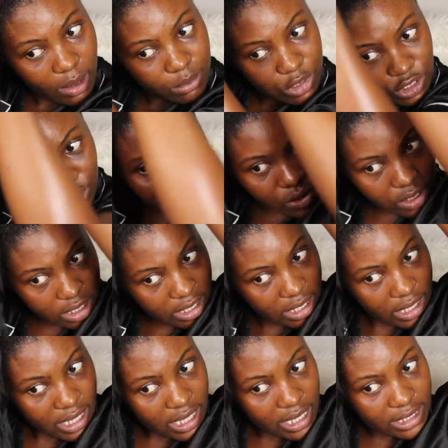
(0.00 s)
I'm just
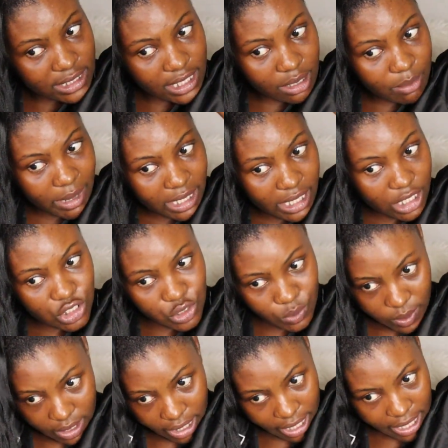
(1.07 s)
gonna take my
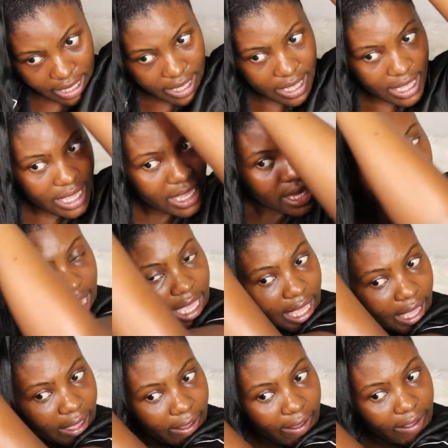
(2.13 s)
natural hair
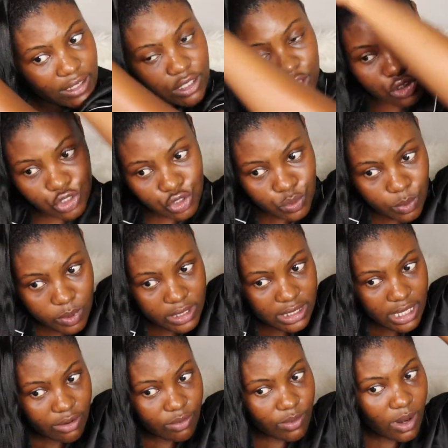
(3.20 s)
and swirl
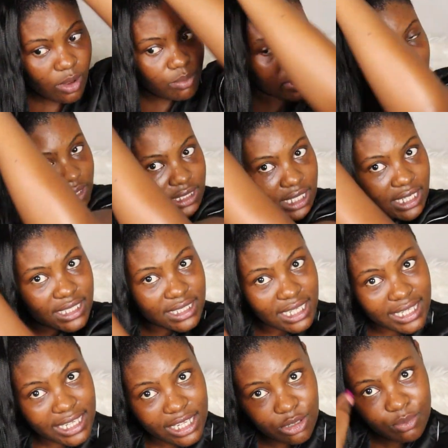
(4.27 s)
it around because it is a
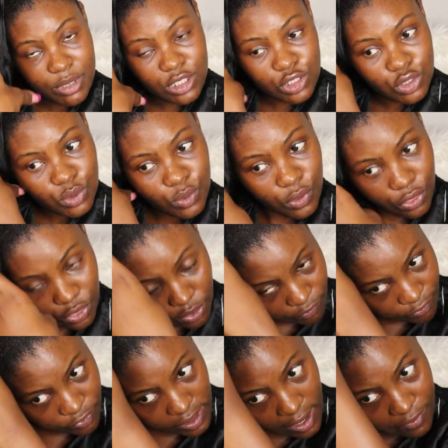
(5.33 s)
little bit too
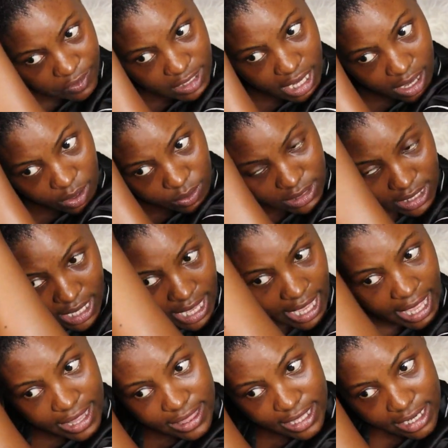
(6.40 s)
fluffed out,
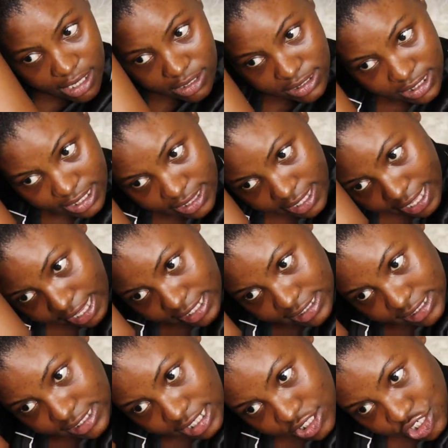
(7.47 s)
and then I'll take the
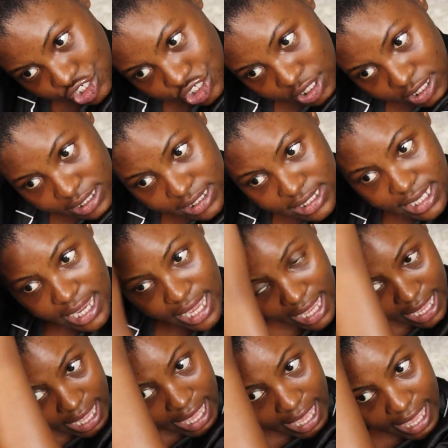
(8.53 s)
extensions
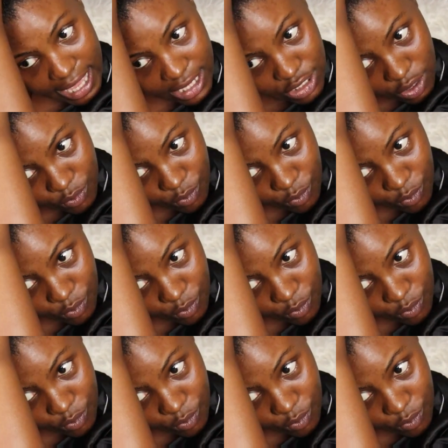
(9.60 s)
and